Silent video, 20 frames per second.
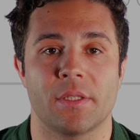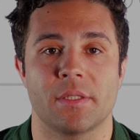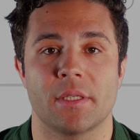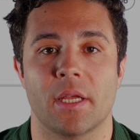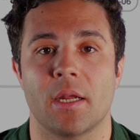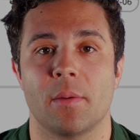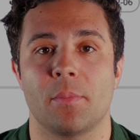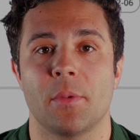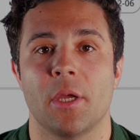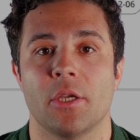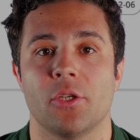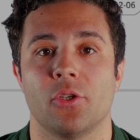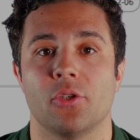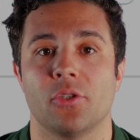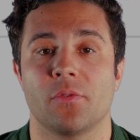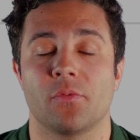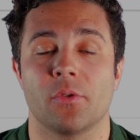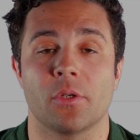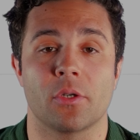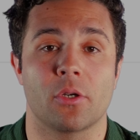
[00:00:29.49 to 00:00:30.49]
set up your
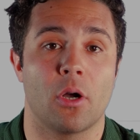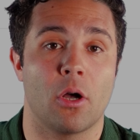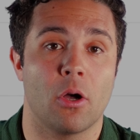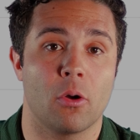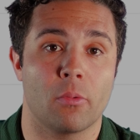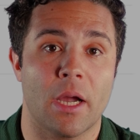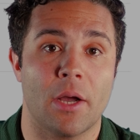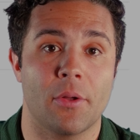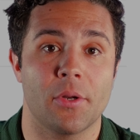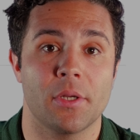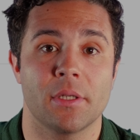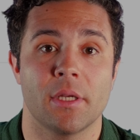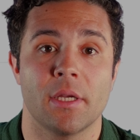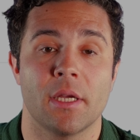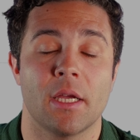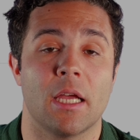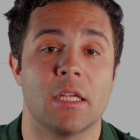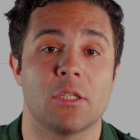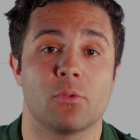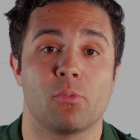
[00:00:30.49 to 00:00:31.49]
different call routing
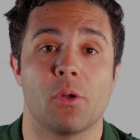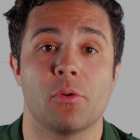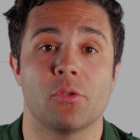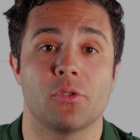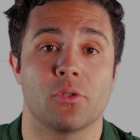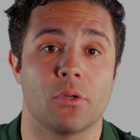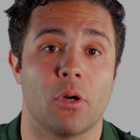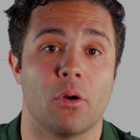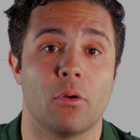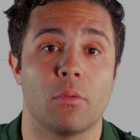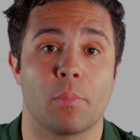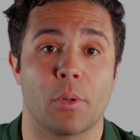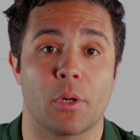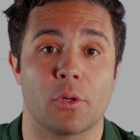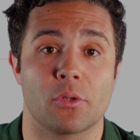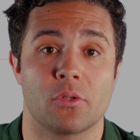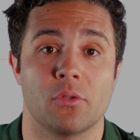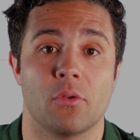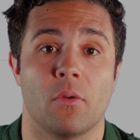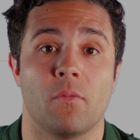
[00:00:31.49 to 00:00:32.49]
as well as your own
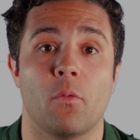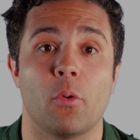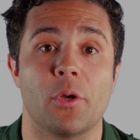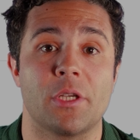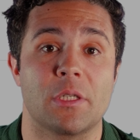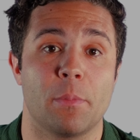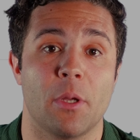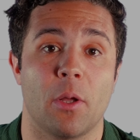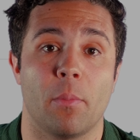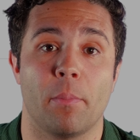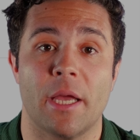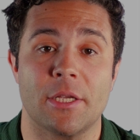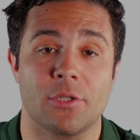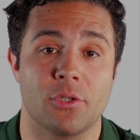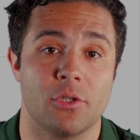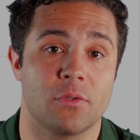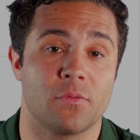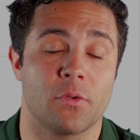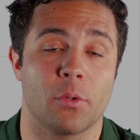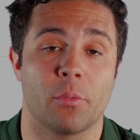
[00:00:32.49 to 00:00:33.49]
personal voicemail
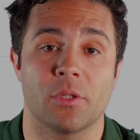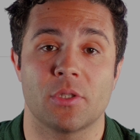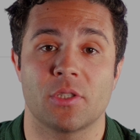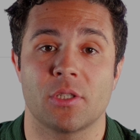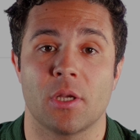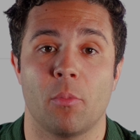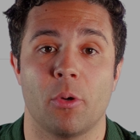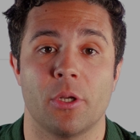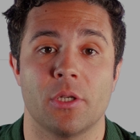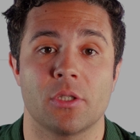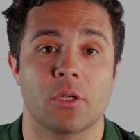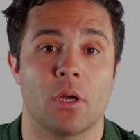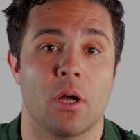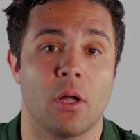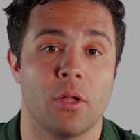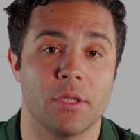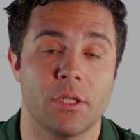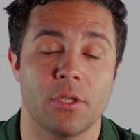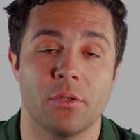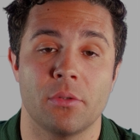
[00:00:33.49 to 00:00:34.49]
message for when someone is
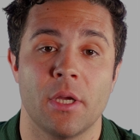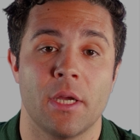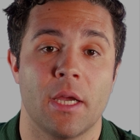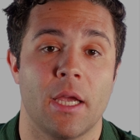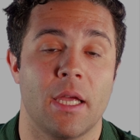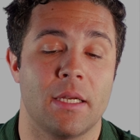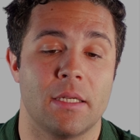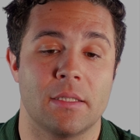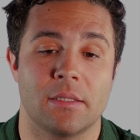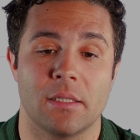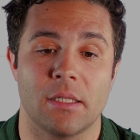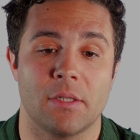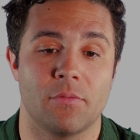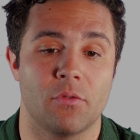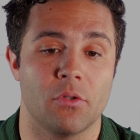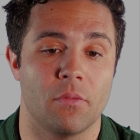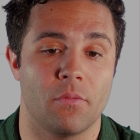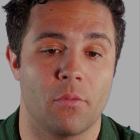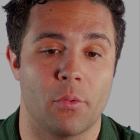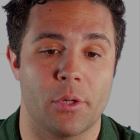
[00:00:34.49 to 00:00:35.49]
calling you and needs to leave
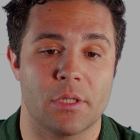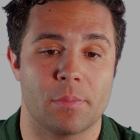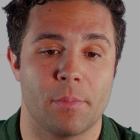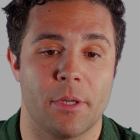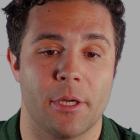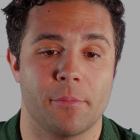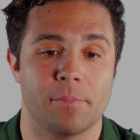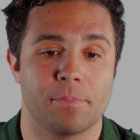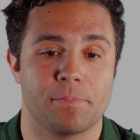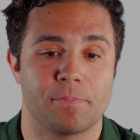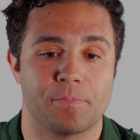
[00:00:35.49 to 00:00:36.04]
you a voicemail.